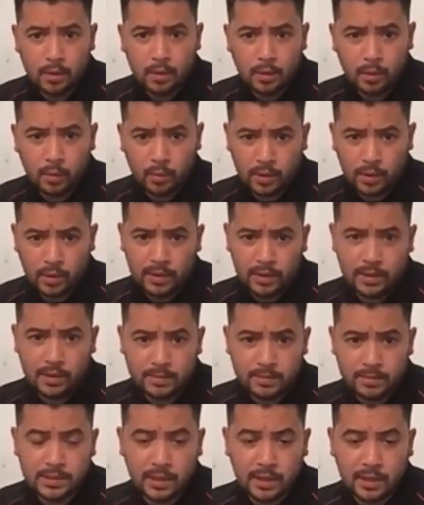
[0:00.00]
within
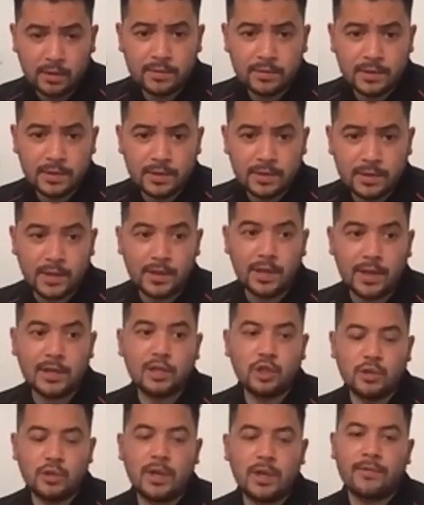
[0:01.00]
themselves, that they
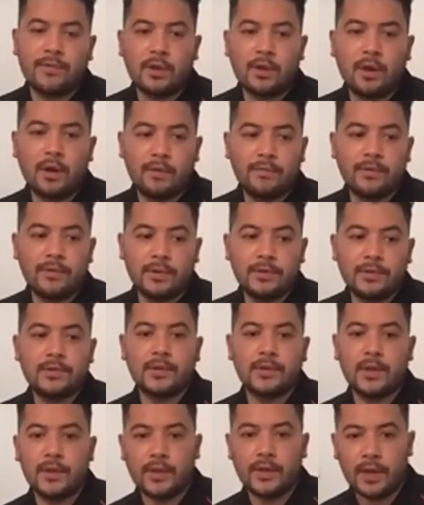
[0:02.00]
should have the confidence
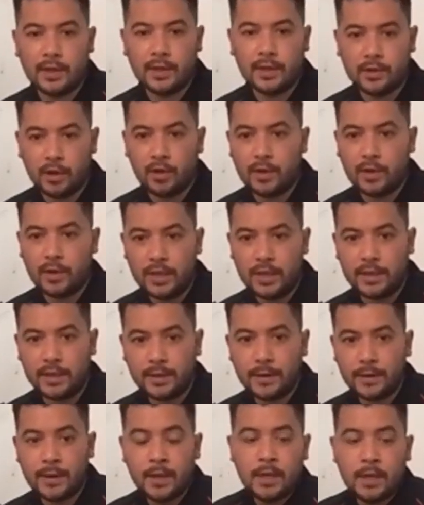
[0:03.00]
that they don't need it.